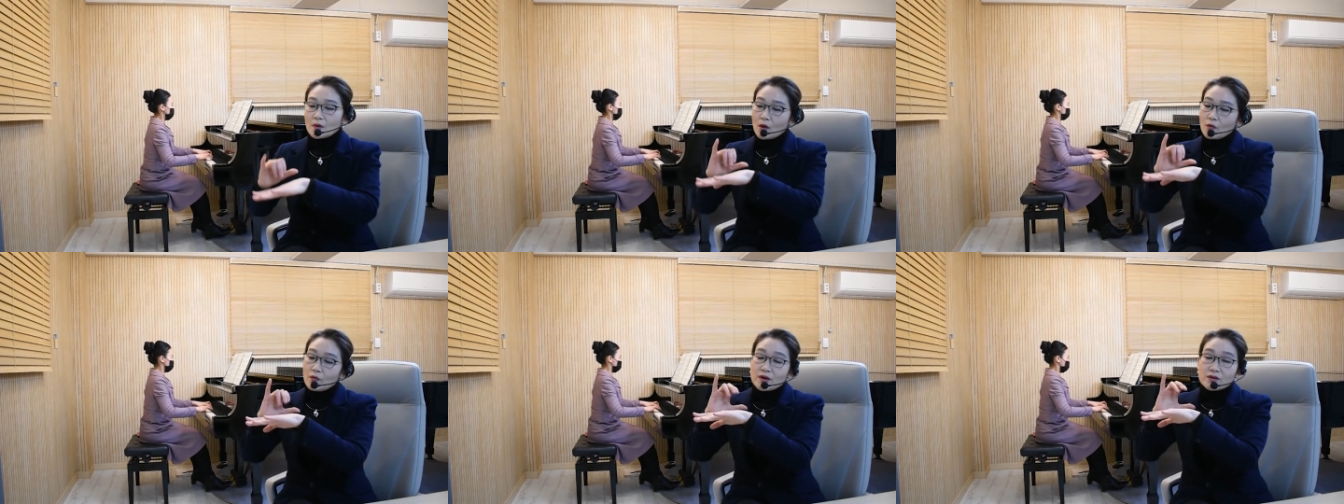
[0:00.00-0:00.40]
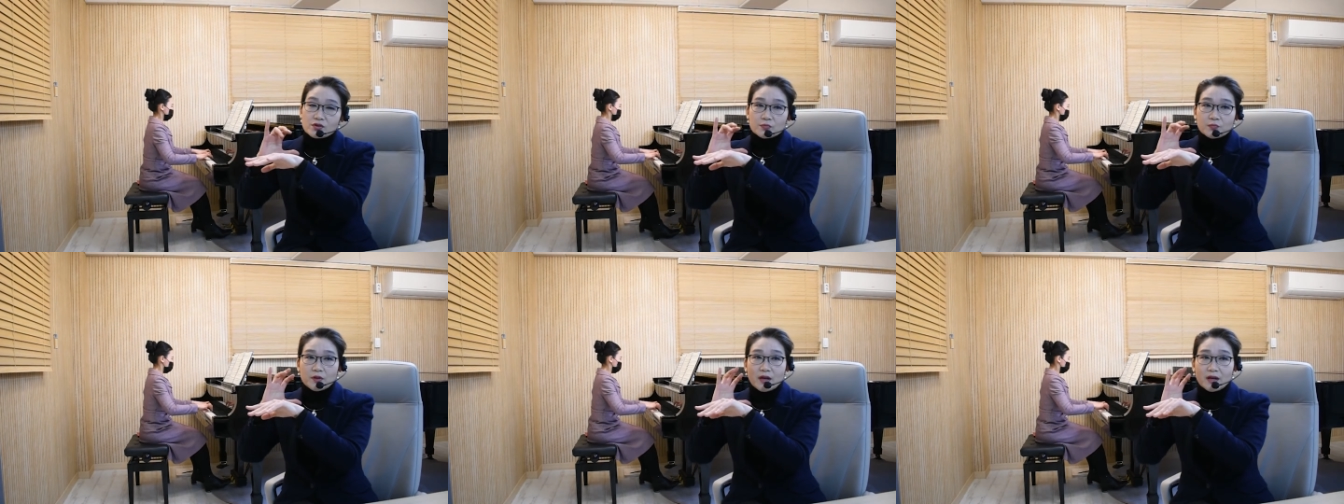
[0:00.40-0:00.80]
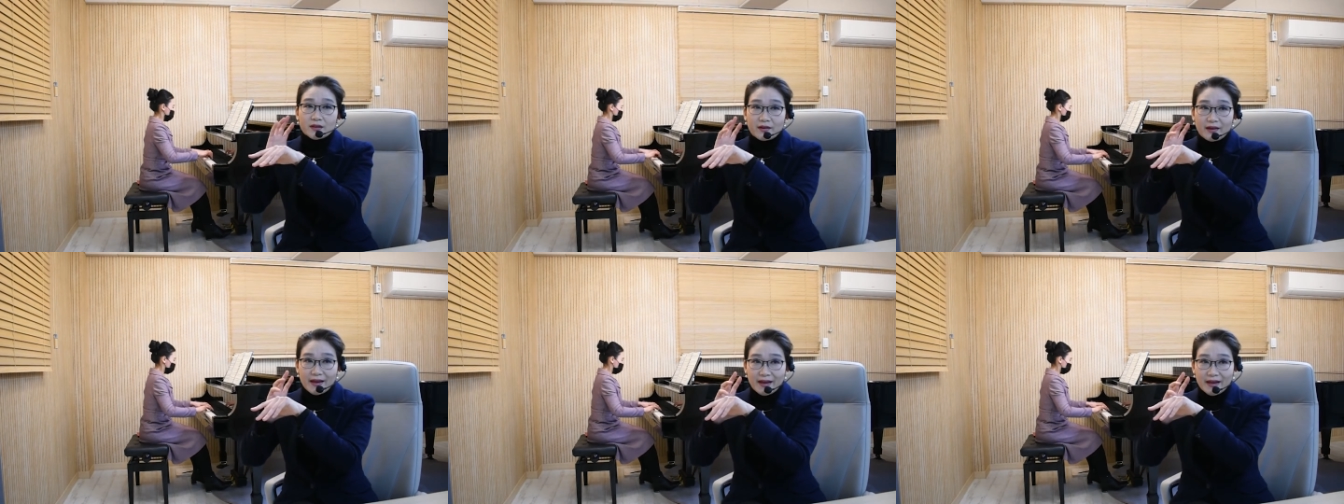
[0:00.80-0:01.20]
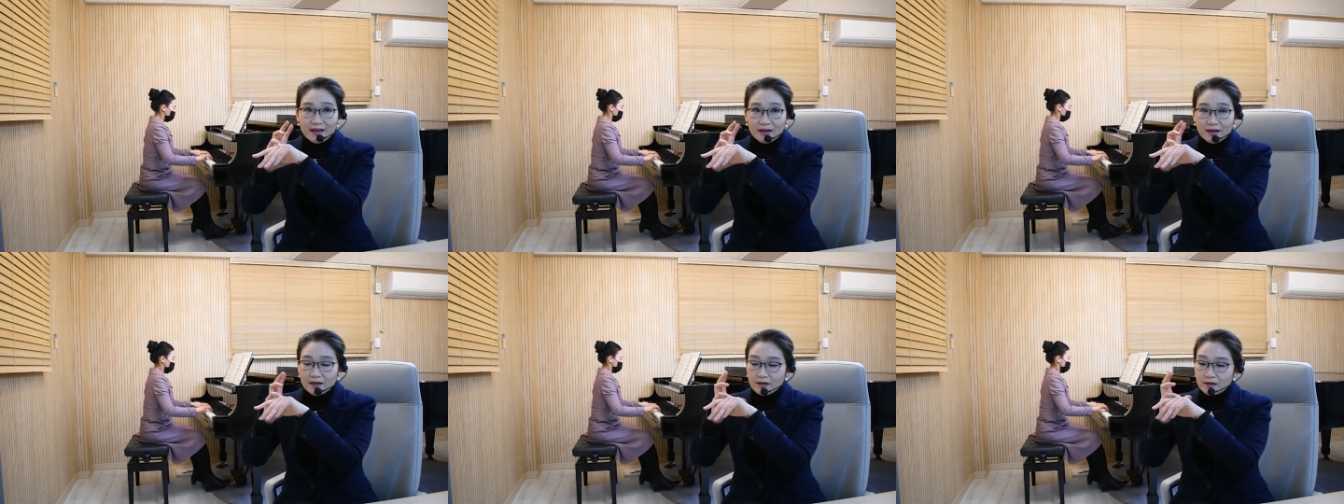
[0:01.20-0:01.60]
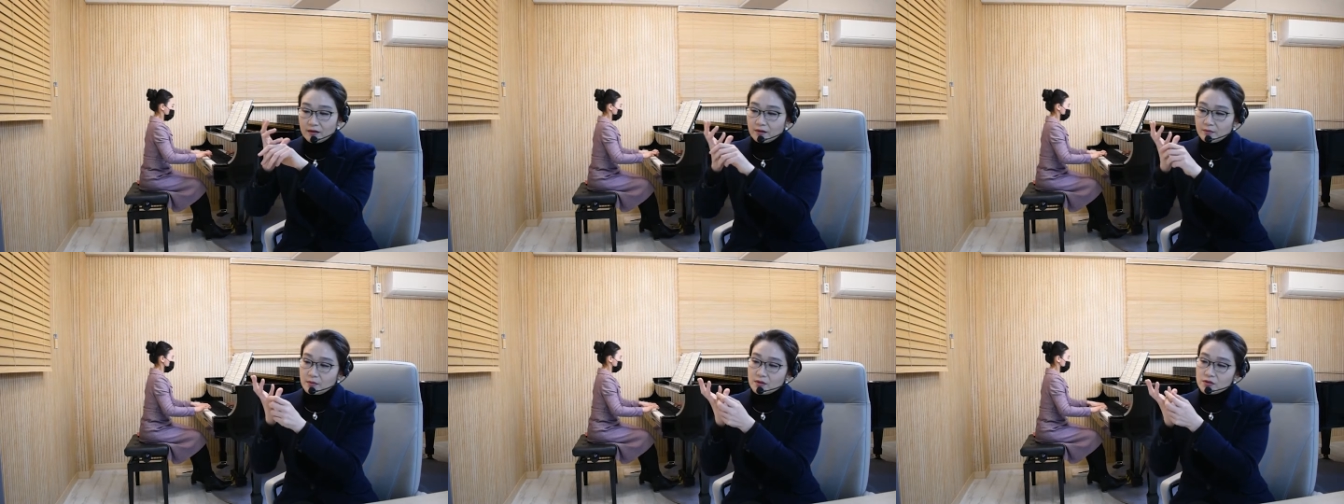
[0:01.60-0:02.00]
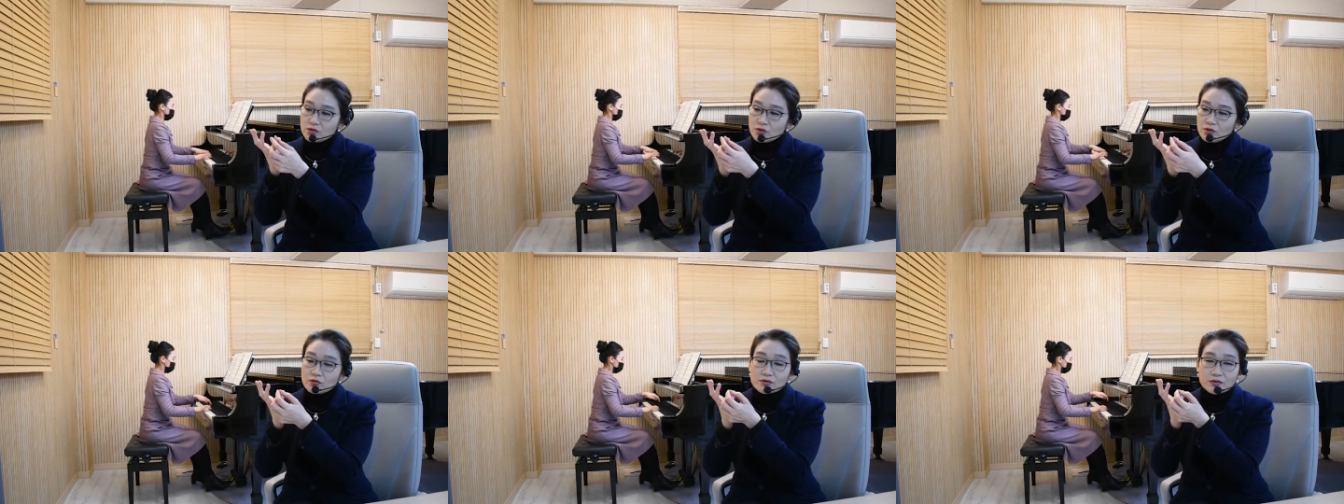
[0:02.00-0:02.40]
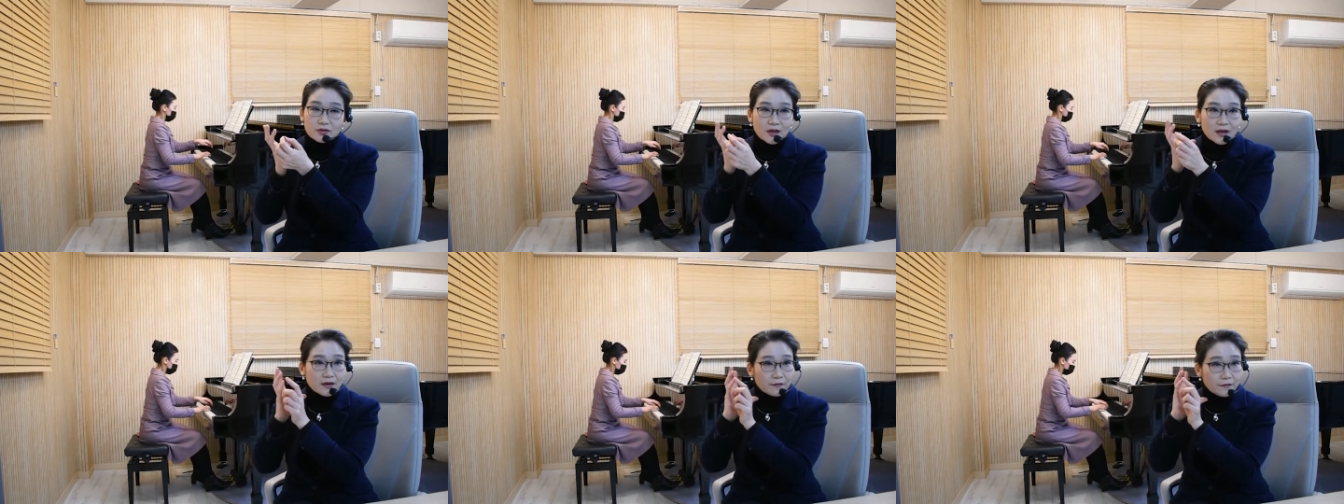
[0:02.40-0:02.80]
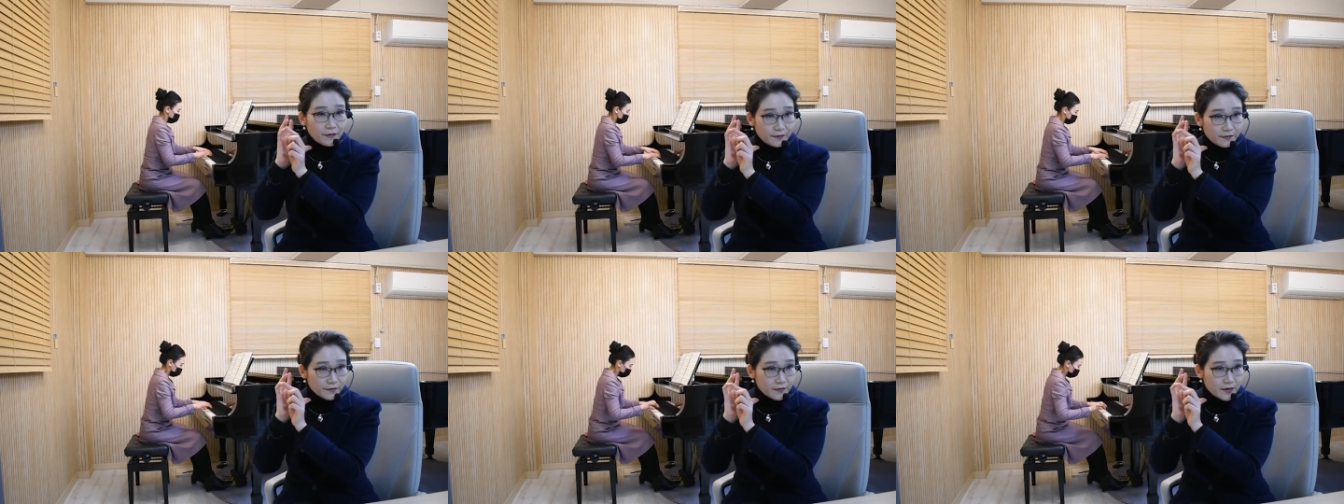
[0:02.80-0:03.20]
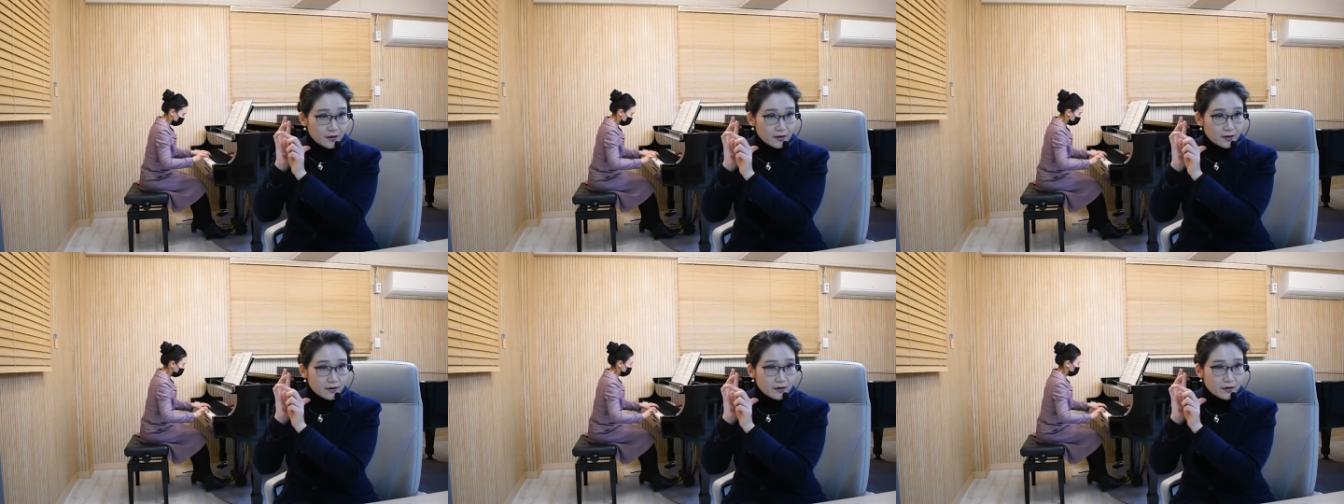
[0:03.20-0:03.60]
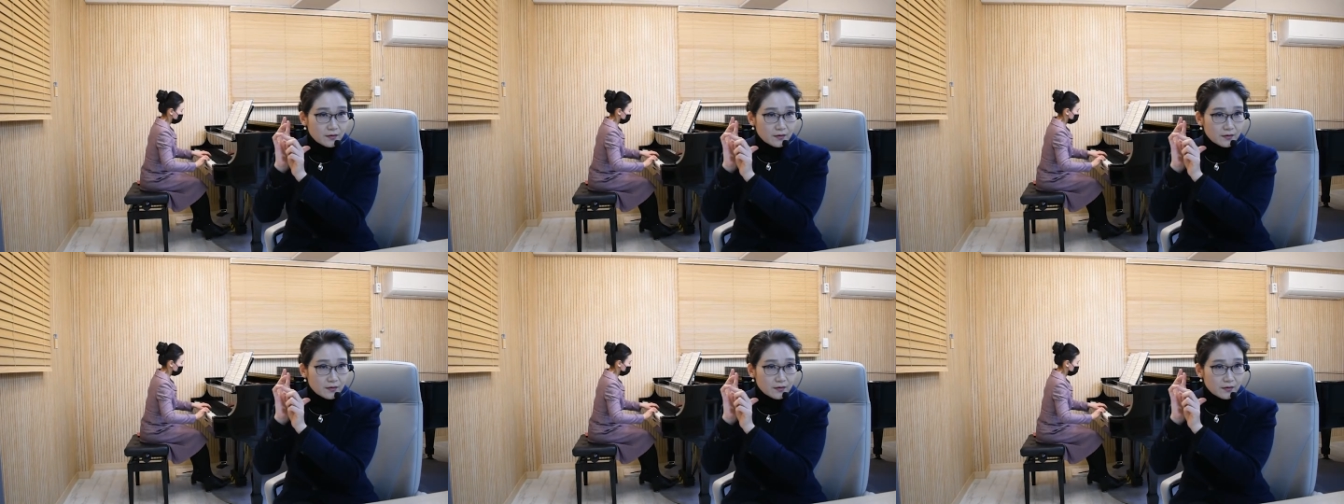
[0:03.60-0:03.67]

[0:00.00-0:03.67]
When you play the A, make sure you use like a fifth finger.